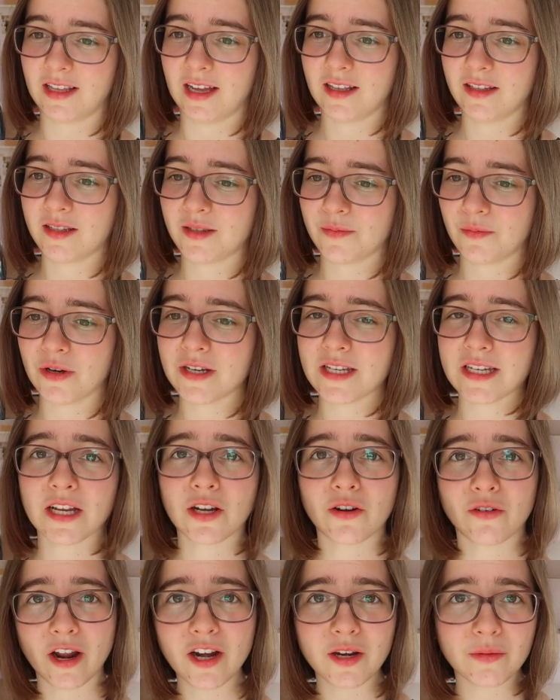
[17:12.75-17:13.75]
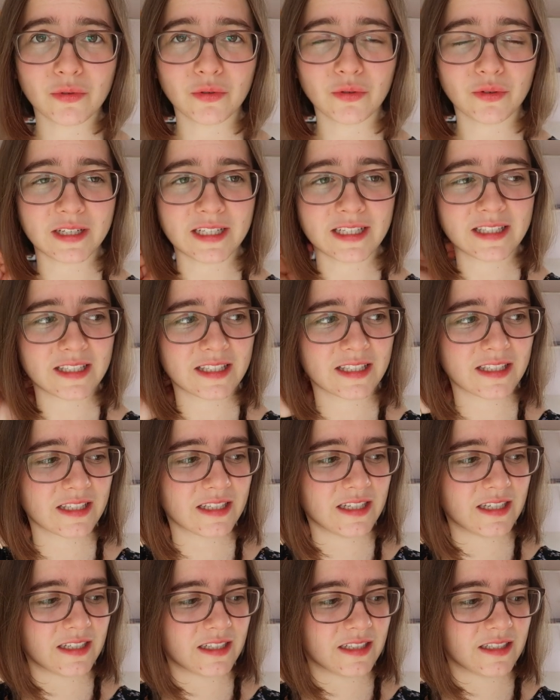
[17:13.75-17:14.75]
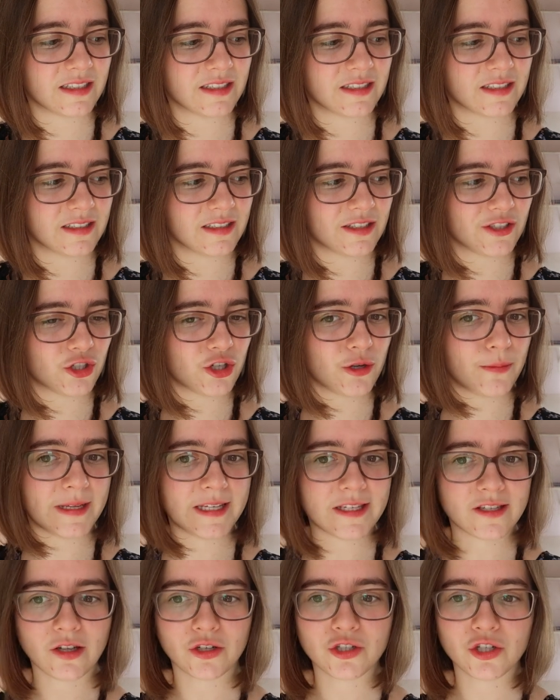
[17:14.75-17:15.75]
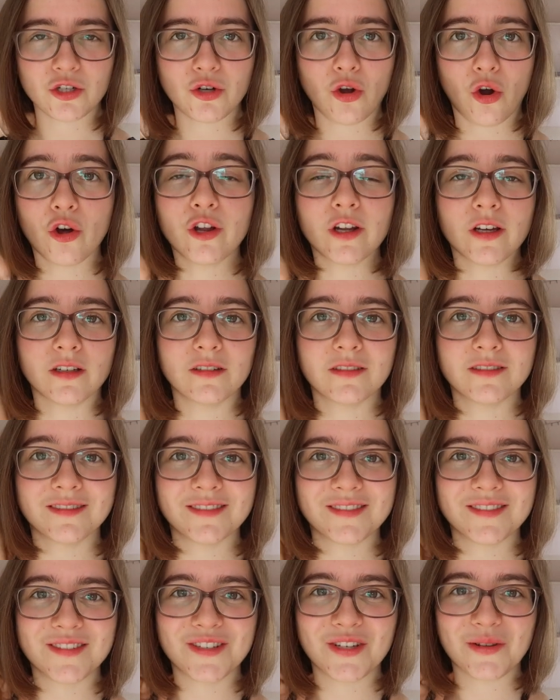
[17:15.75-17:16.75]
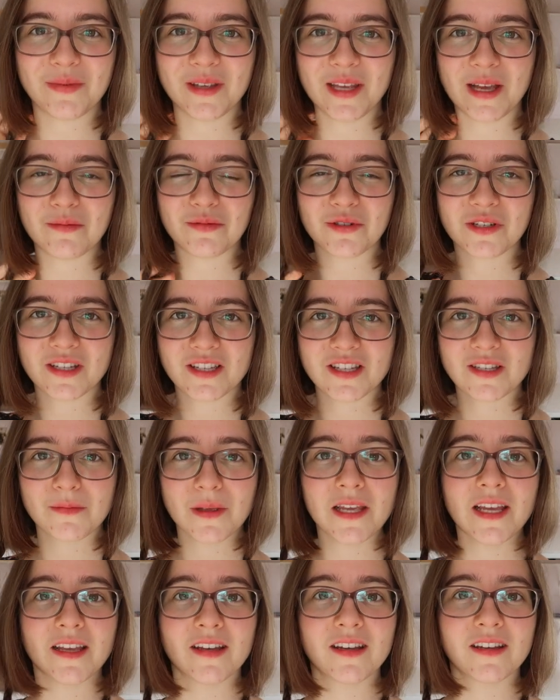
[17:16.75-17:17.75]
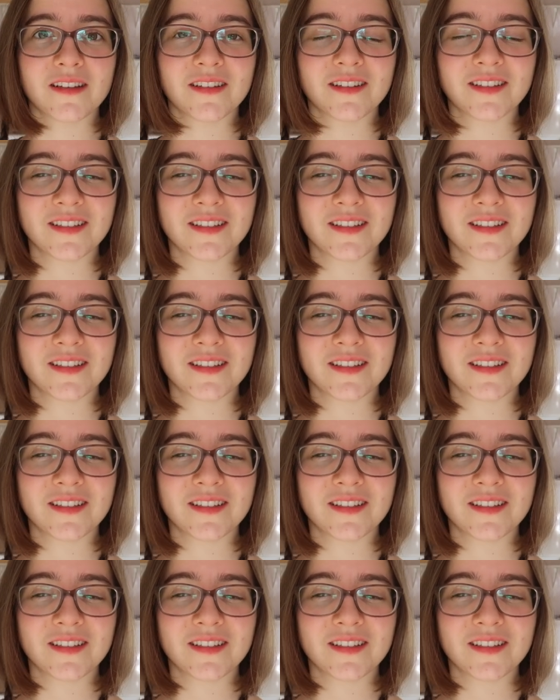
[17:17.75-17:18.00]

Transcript: That's pretty incredible, and it should be such an honour to be able to speak